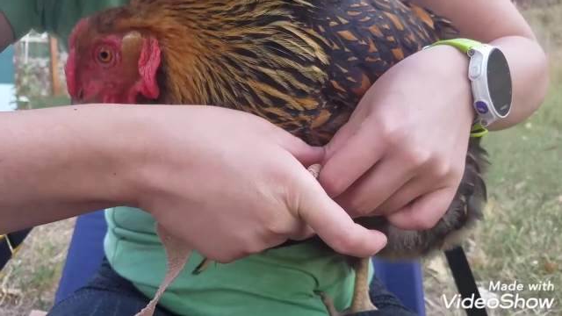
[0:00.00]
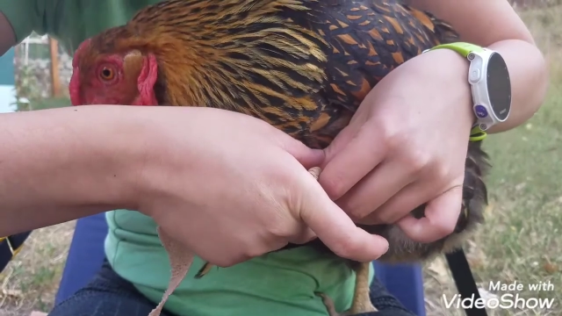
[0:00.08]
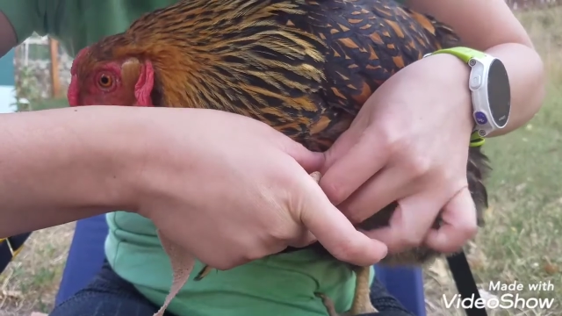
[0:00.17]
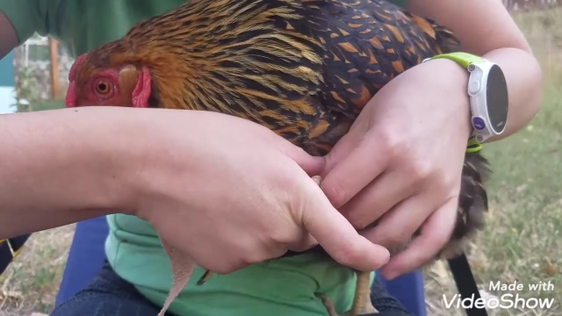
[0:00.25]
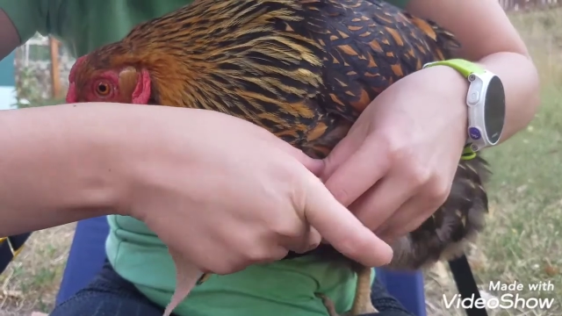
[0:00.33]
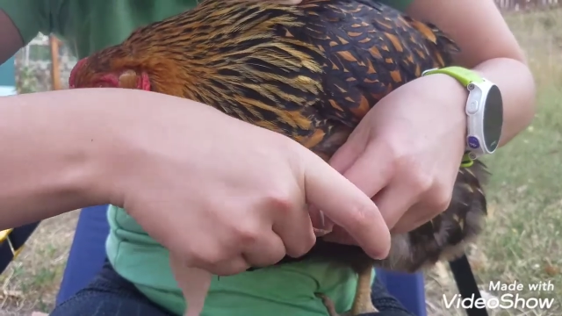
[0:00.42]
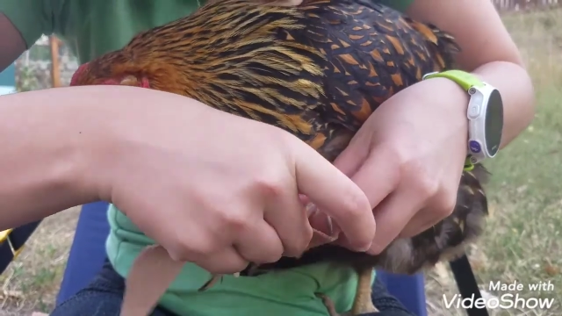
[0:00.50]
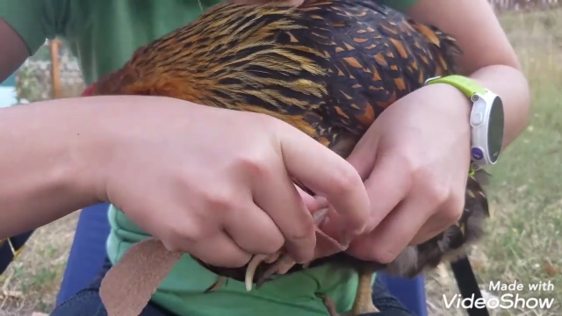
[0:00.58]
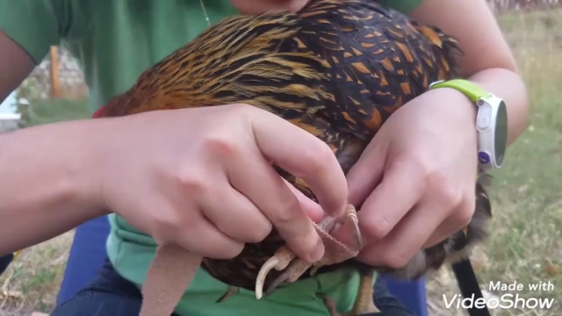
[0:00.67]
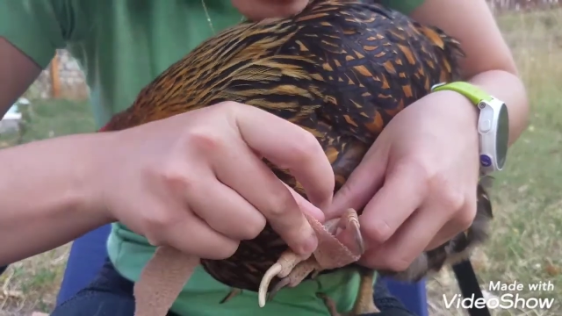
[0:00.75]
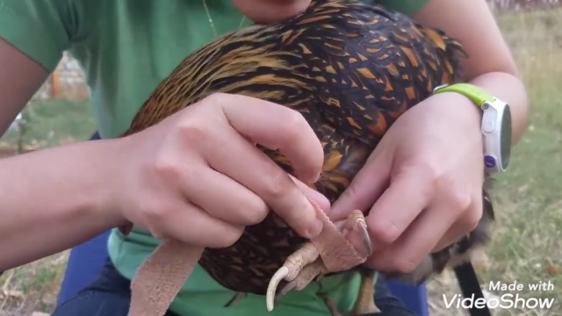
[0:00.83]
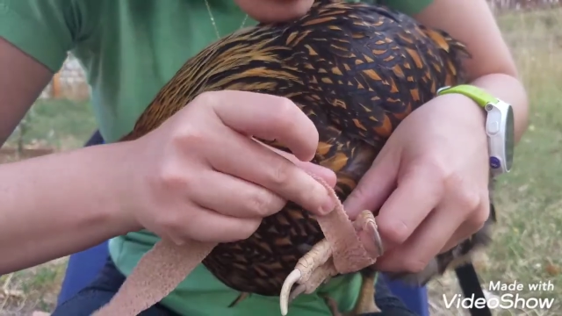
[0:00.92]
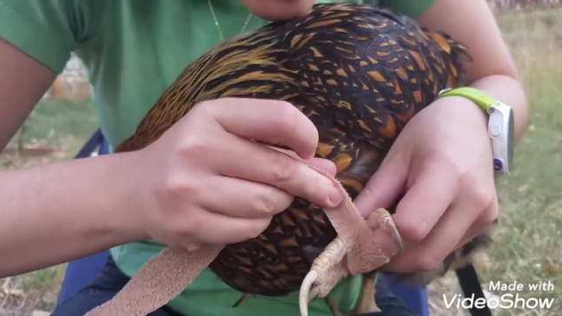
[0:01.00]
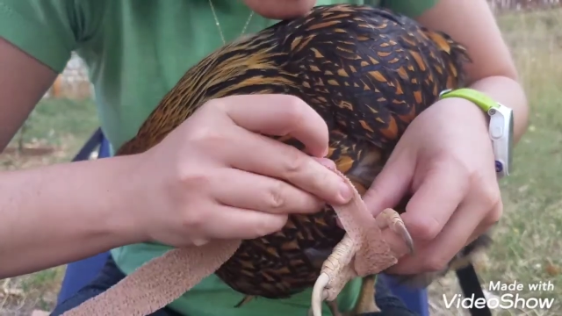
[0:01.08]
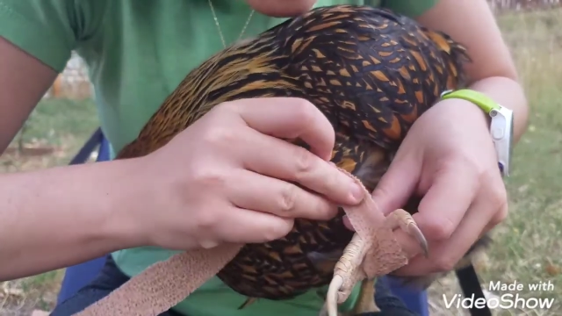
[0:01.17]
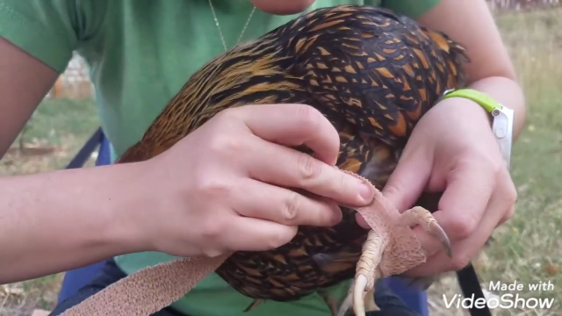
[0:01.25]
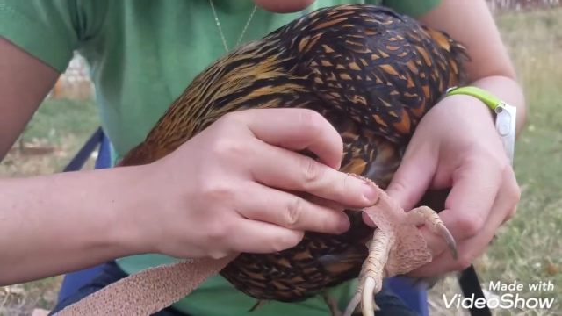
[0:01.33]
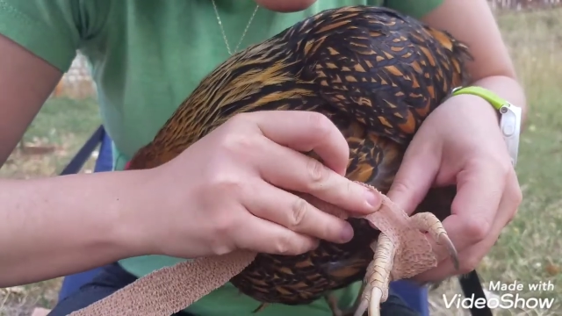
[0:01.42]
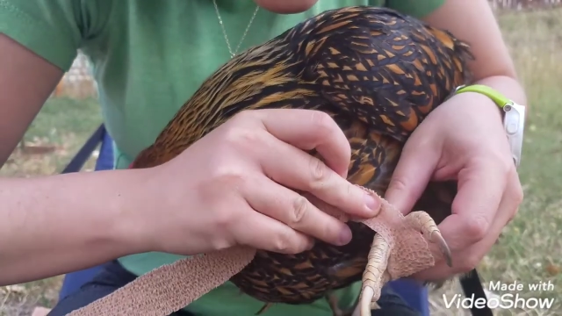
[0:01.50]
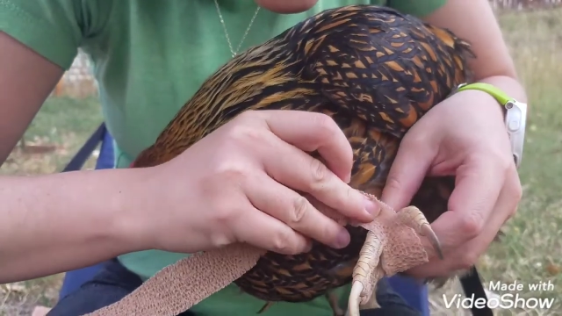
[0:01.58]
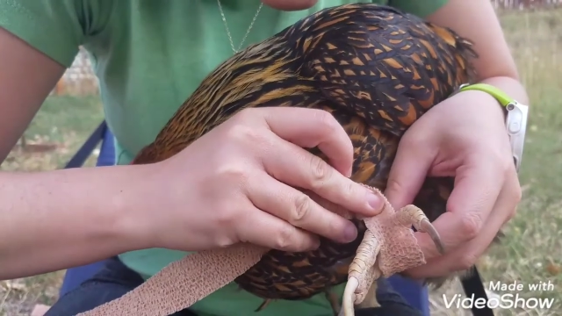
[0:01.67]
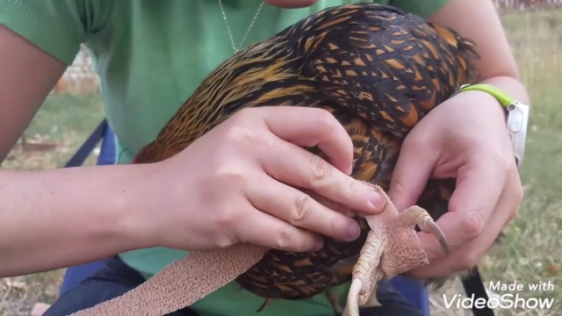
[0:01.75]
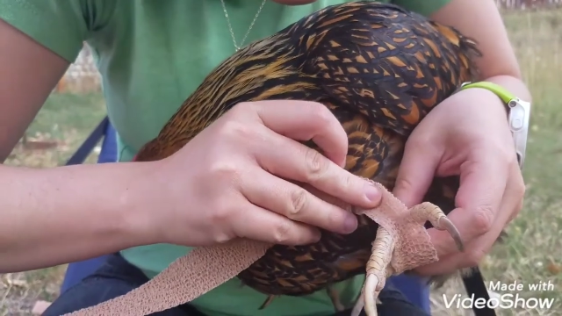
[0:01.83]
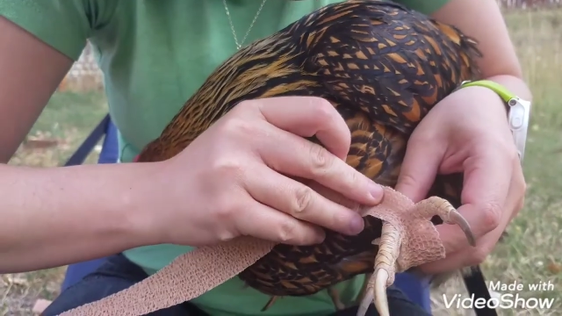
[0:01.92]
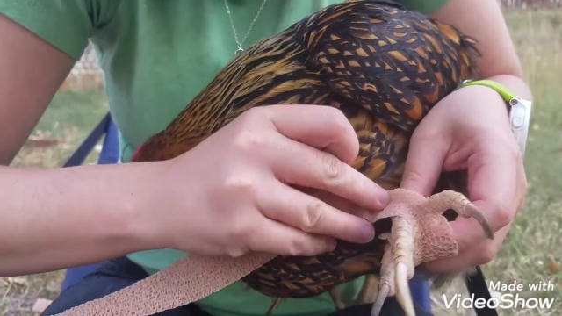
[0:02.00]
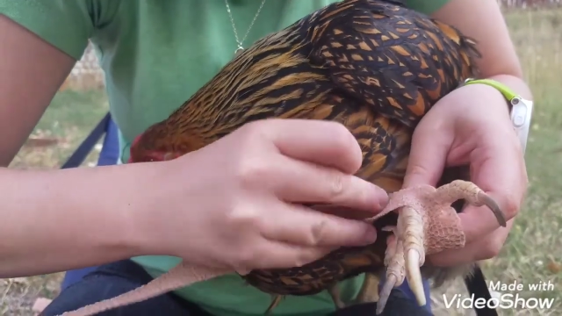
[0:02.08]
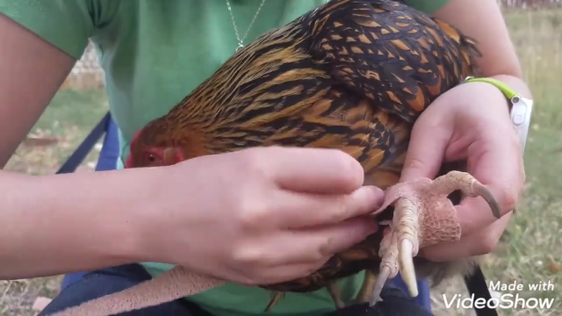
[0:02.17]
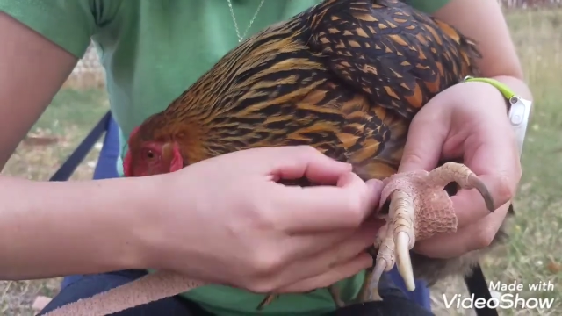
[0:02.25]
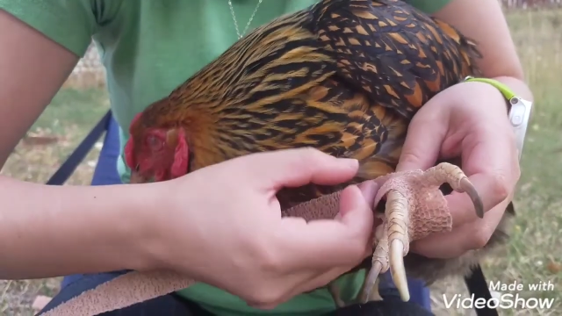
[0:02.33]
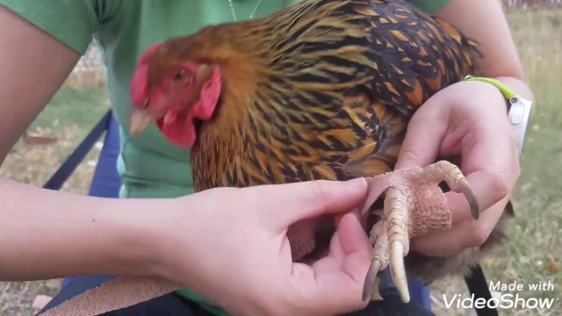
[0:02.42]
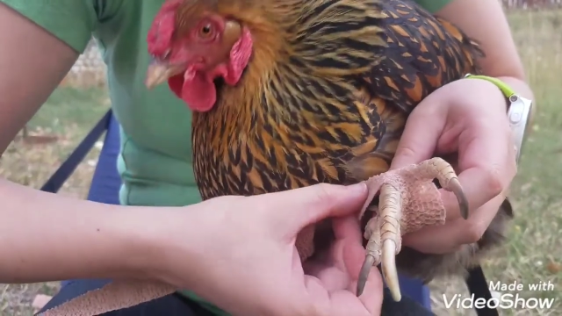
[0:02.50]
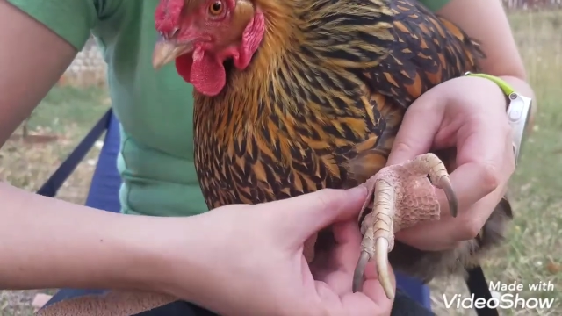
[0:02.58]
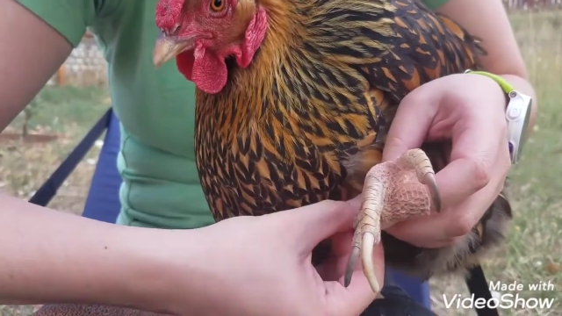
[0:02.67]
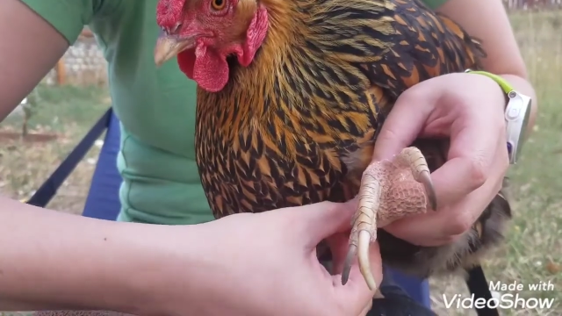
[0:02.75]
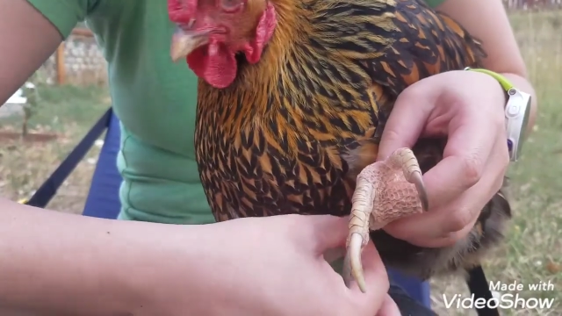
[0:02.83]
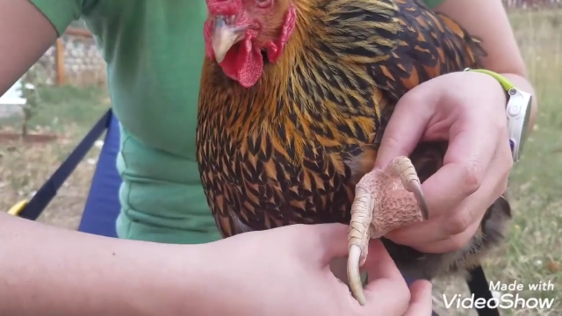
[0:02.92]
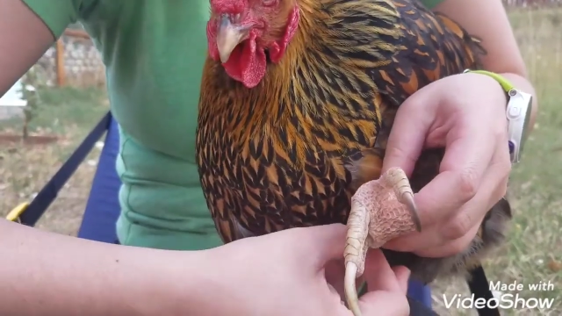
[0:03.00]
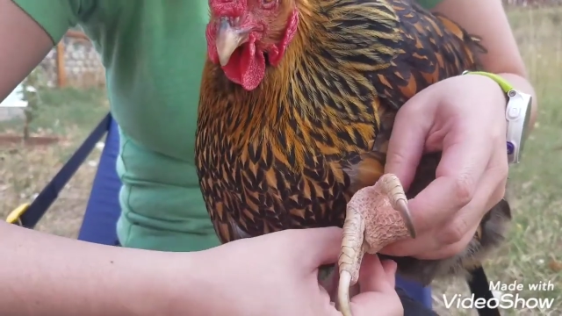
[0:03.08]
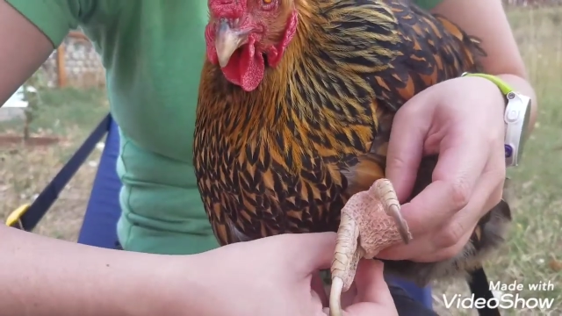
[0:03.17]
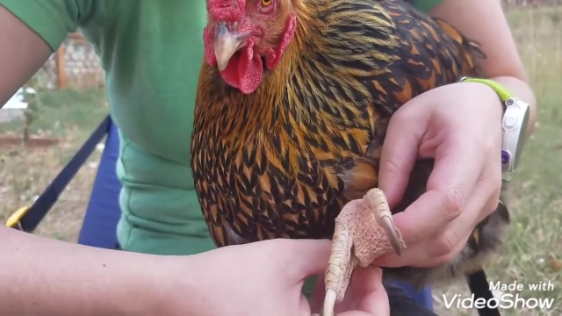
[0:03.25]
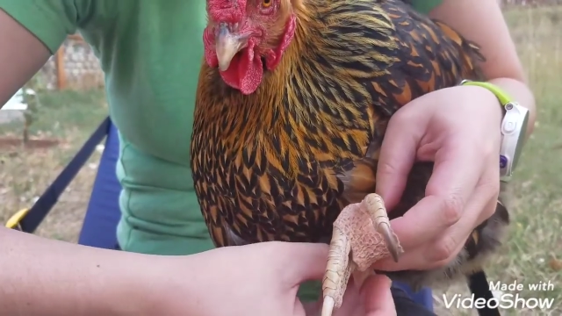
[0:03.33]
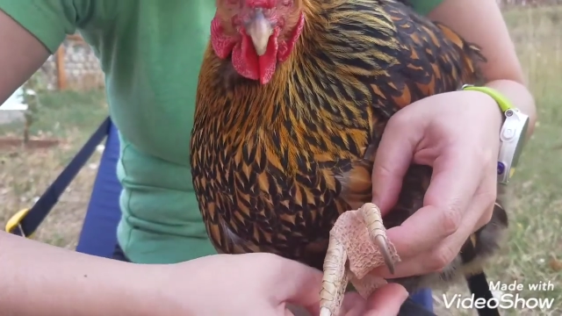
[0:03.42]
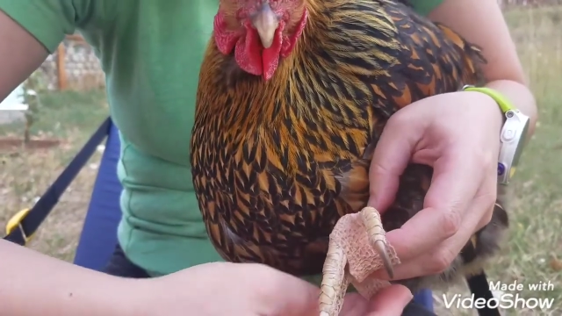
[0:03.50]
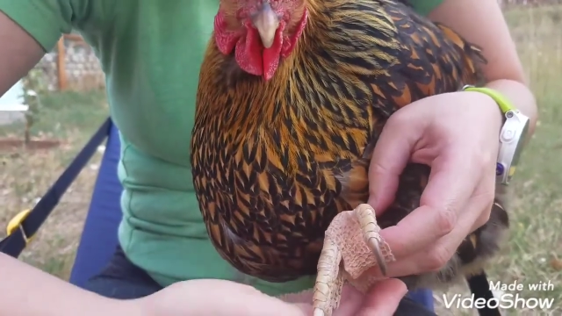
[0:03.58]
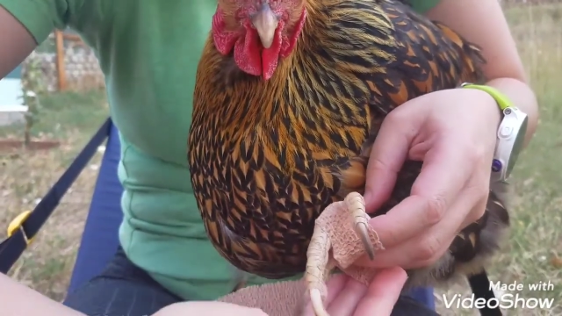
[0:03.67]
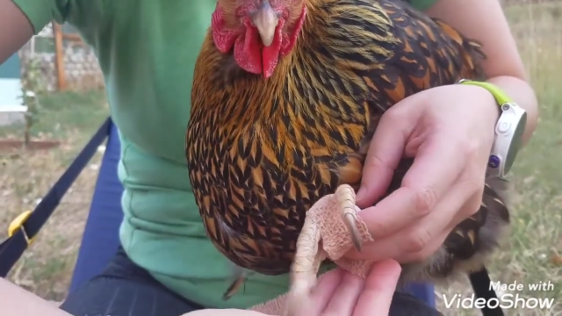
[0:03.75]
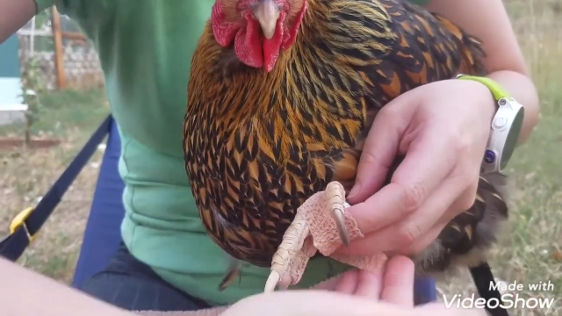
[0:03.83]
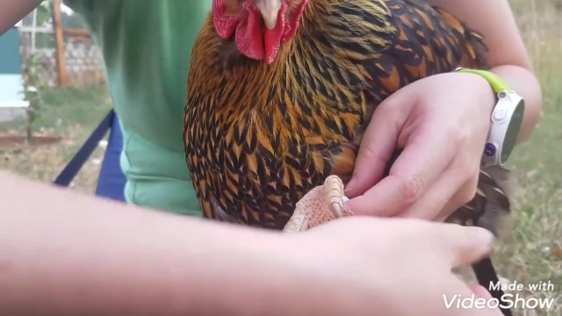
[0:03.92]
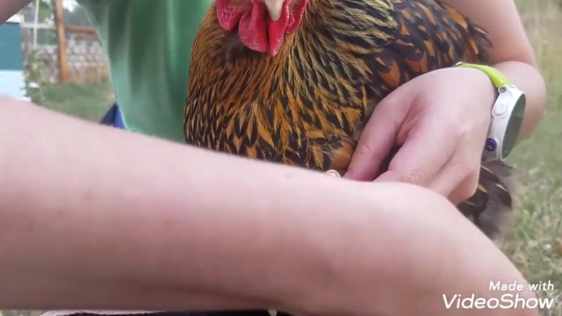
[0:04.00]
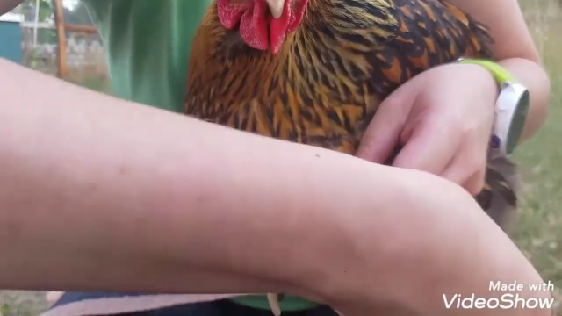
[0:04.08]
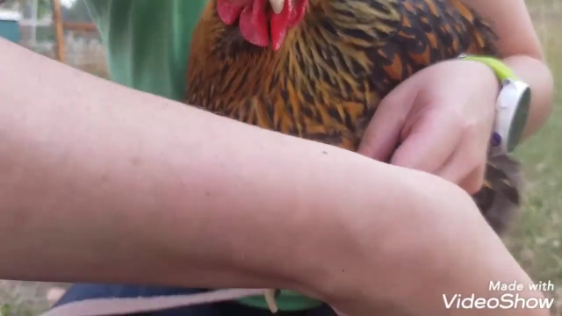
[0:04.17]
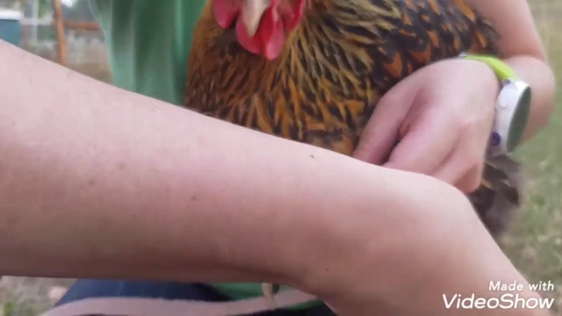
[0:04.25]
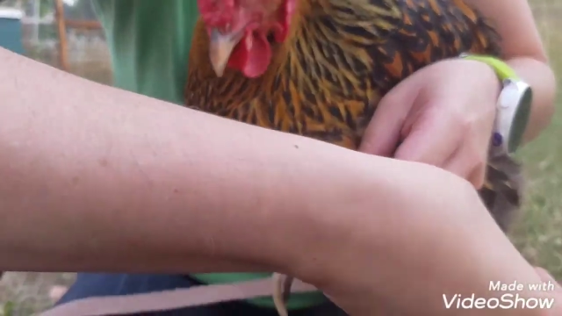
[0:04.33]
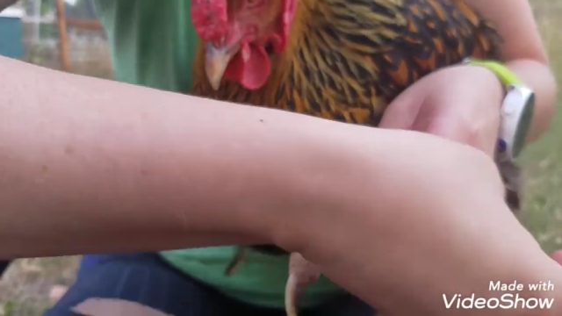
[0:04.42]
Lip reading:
[unreadable: no face in view]